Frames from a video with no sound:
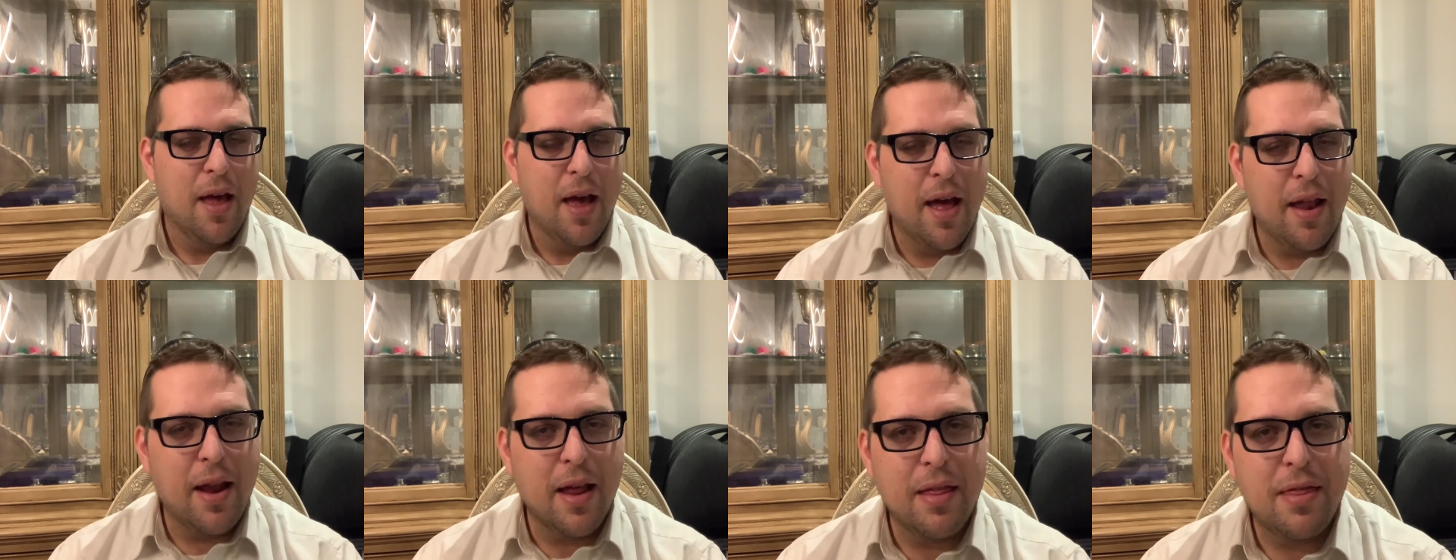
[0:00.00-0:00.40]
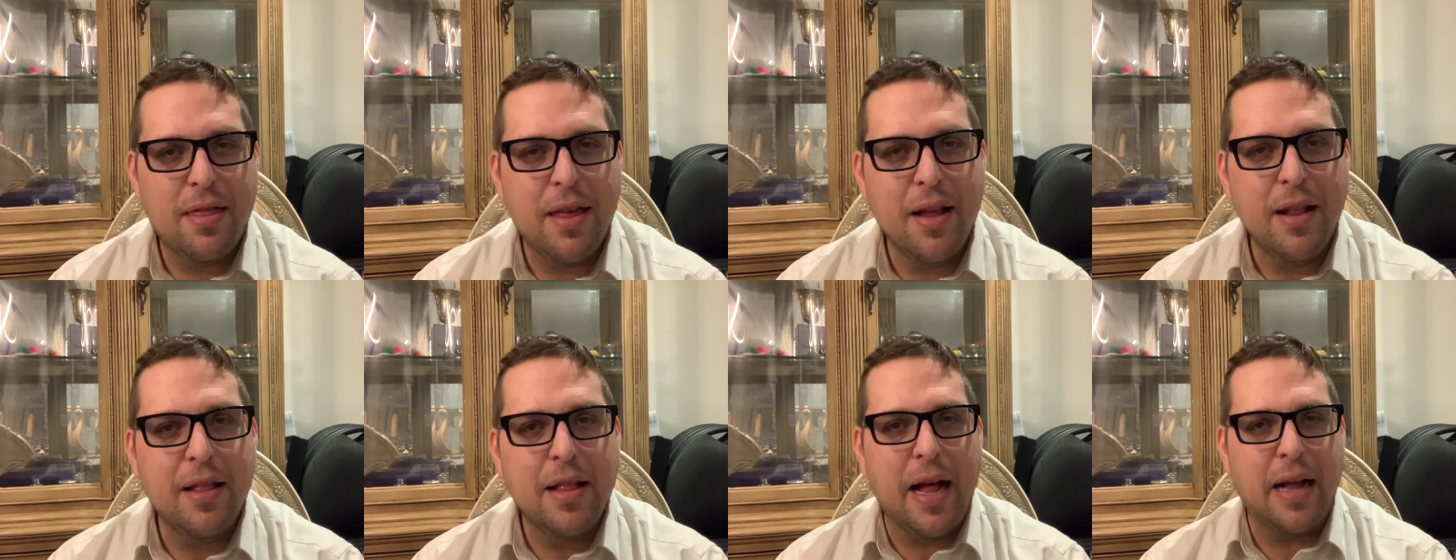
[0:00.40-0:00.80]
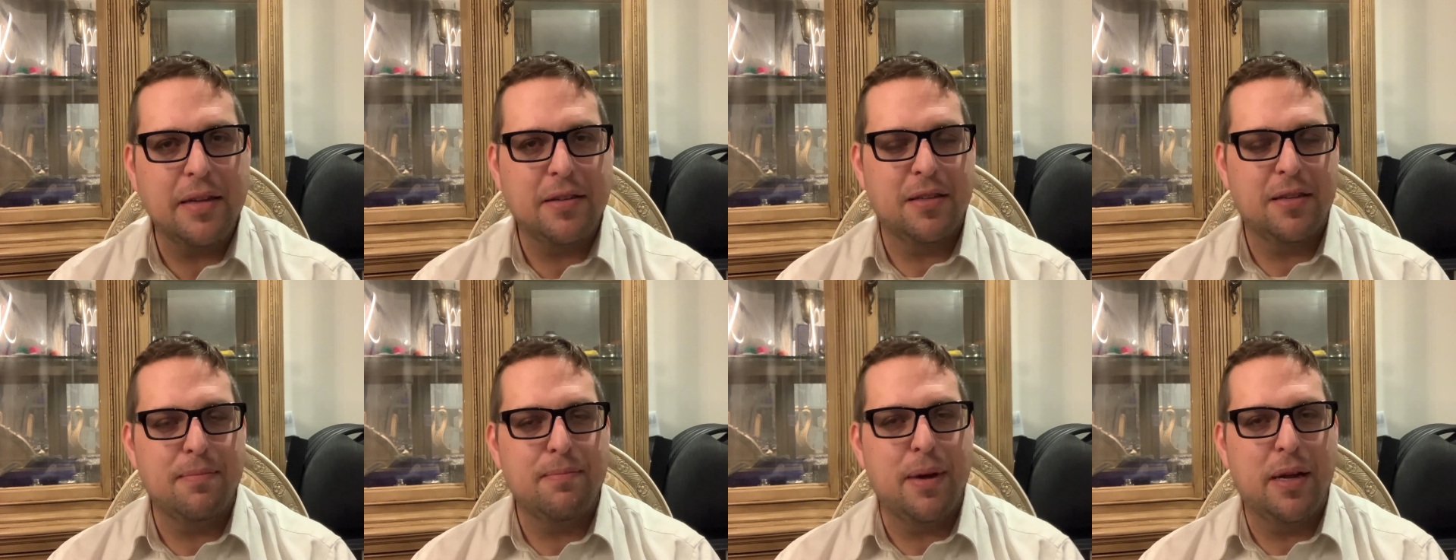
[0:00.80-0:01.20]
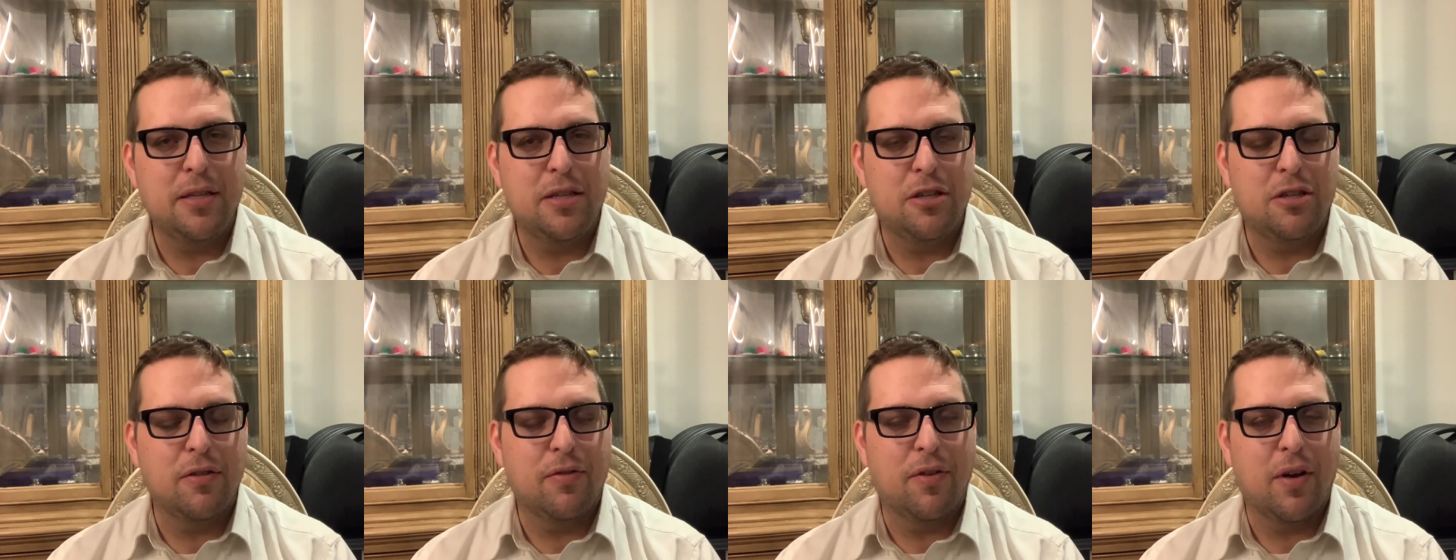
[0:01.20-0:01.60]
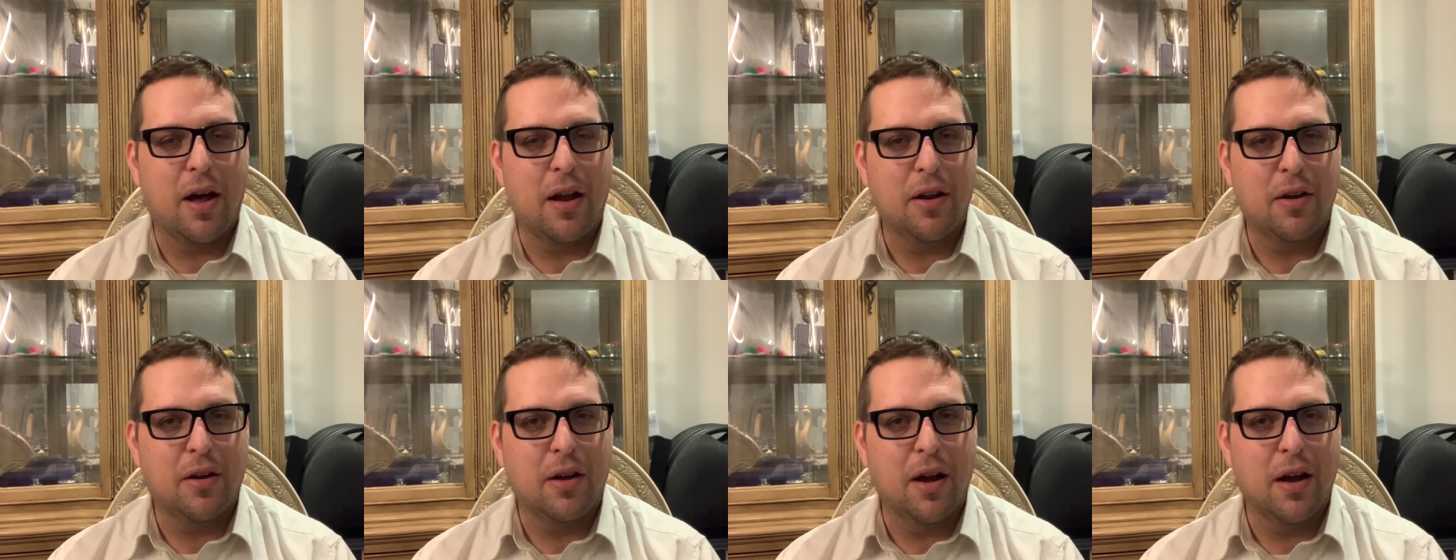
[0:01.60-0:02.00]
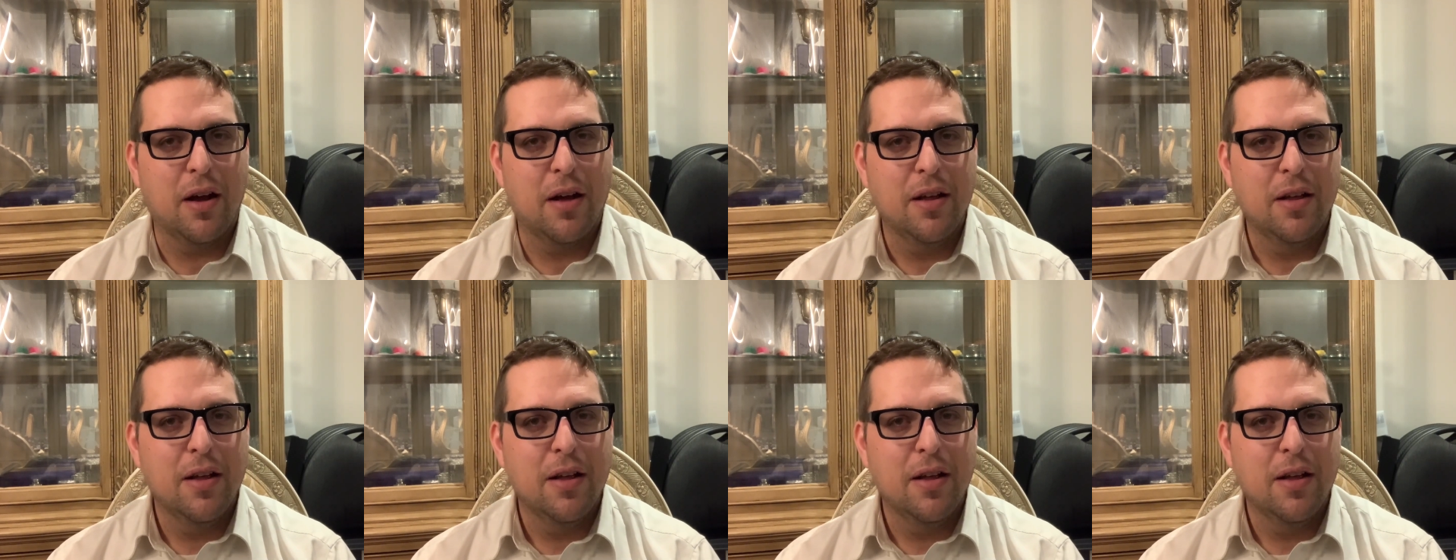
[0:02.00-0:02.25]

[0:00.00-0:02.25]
And I think that's the message of Hanukkah.